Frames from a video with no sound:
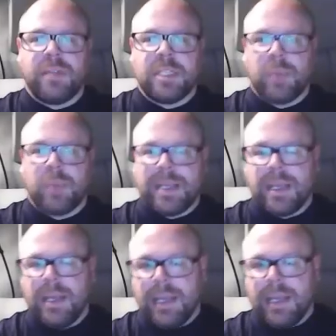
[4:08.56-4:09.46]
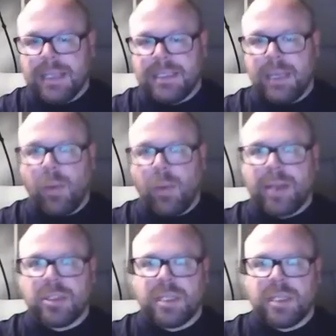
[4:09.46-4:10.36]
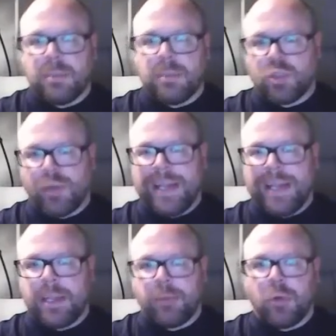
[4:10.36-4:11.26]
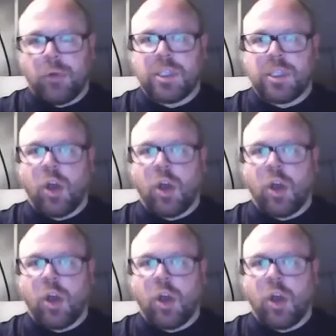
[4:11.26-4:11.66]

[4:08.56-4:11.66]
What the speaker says: of this week, you can see weather systems riding across the